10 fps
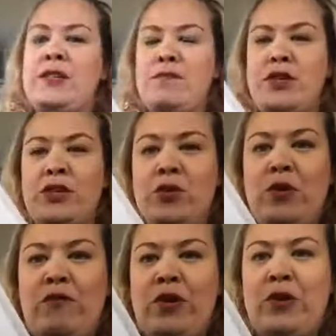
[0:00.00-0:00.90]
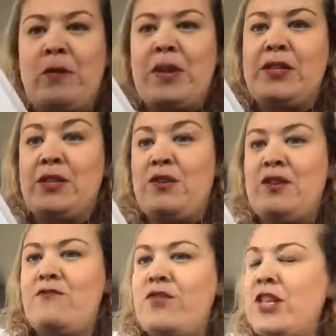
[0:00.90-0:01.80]
I'm going to scoot over a little bit so you
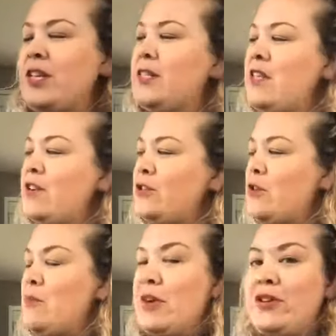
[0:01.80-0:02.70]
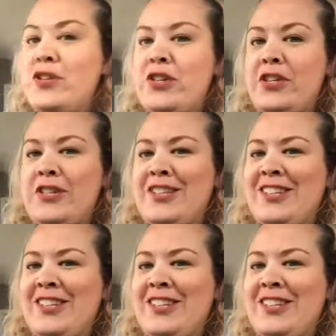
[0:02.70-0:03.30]
can really see there's no pictures.